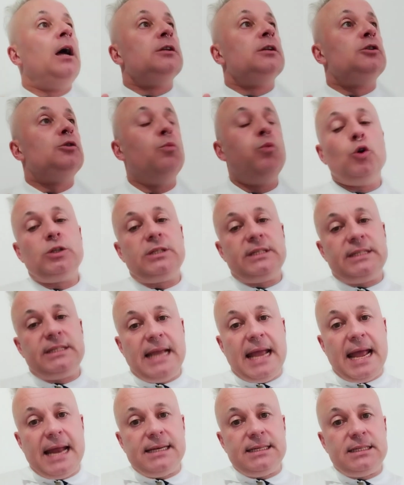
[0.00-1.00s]
Towards the
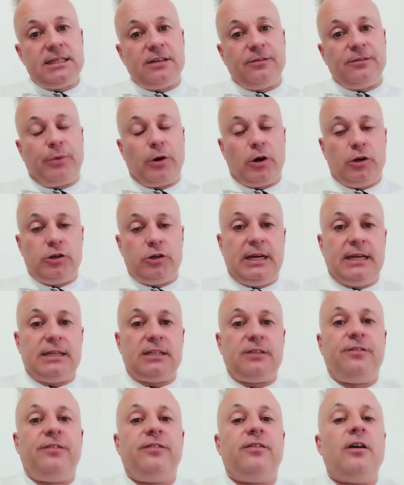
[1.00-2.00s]
end of
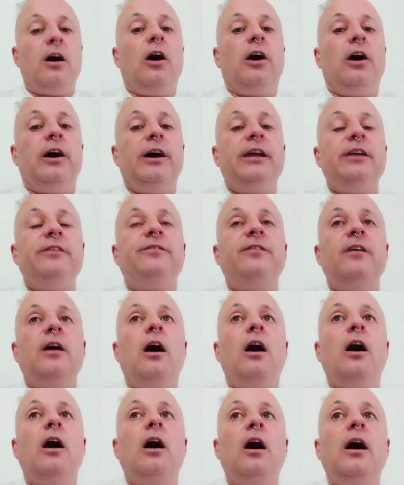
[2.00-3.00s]
Project 5,
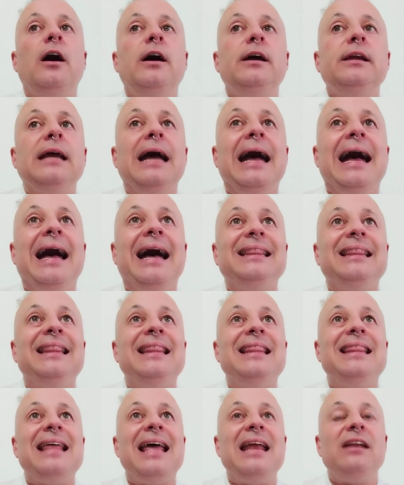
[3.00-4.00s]
I had
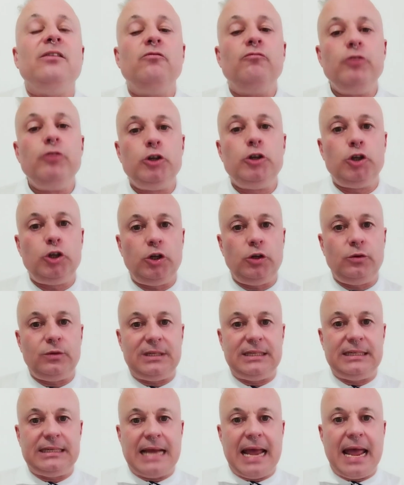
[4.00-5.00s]
then
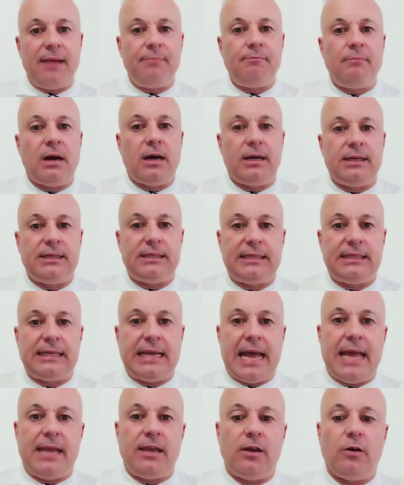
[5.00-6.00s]
reduced down my
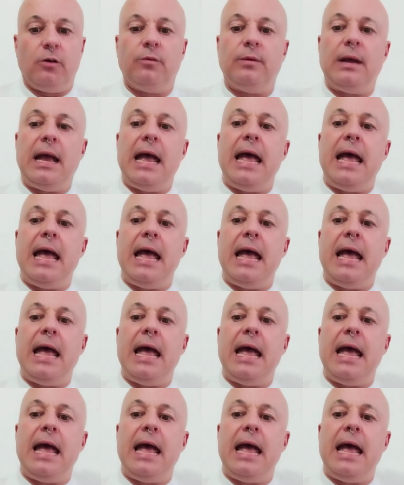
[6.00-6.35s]
scale,